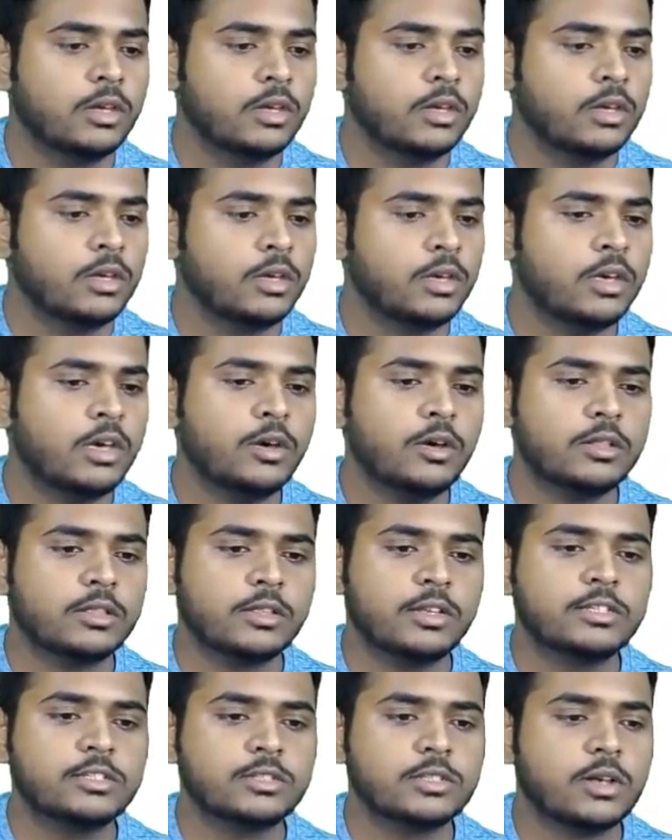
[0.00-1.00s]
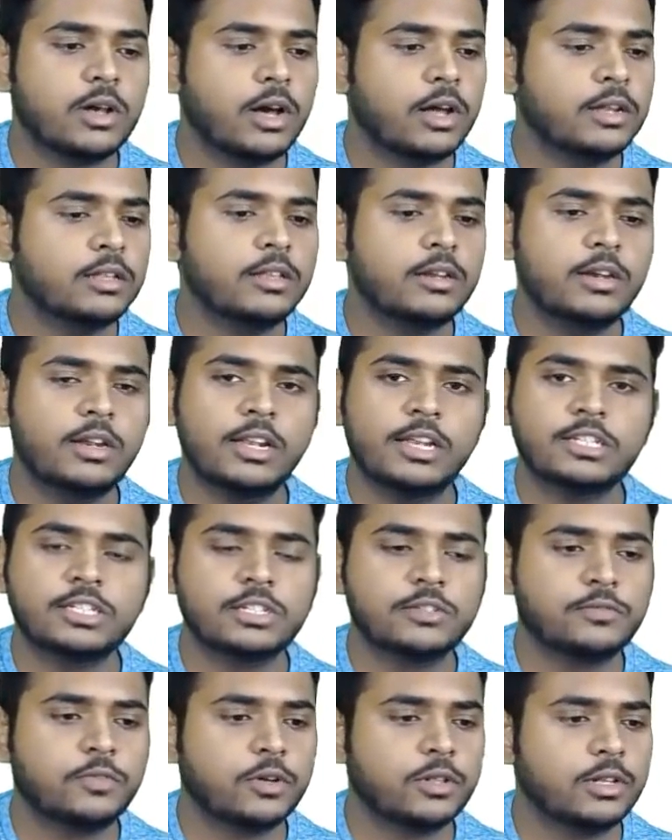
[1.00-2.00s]
Here there is another relation
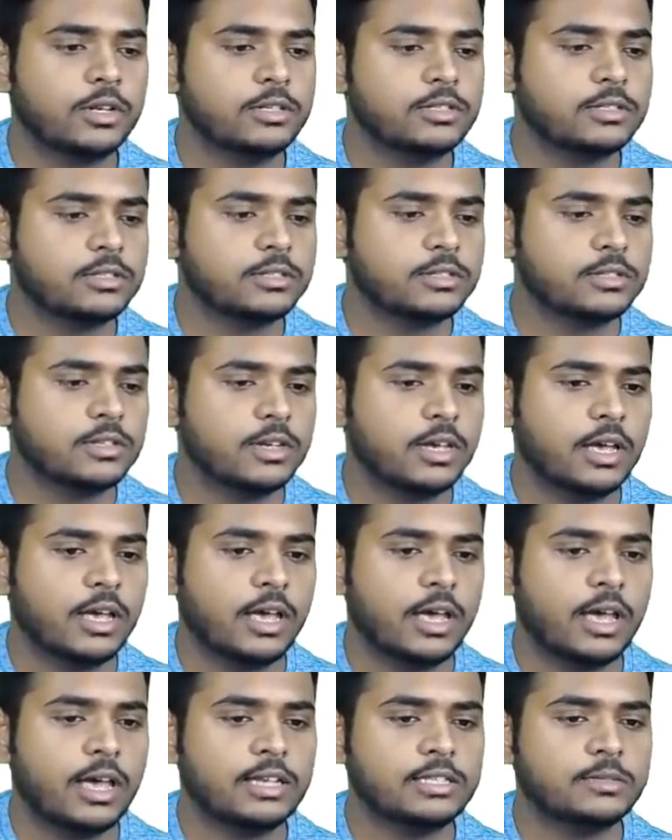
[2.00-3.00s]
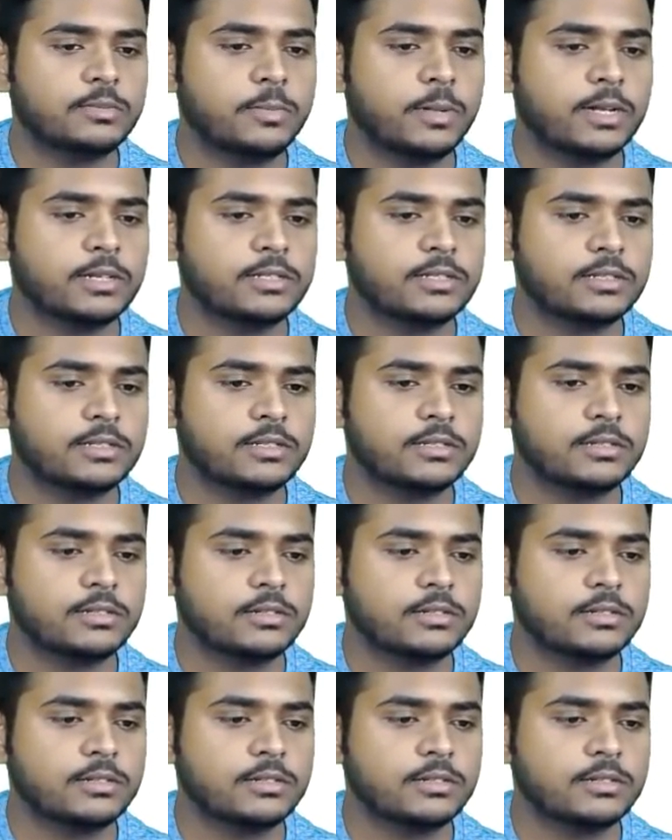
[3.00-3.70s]
for this, S plus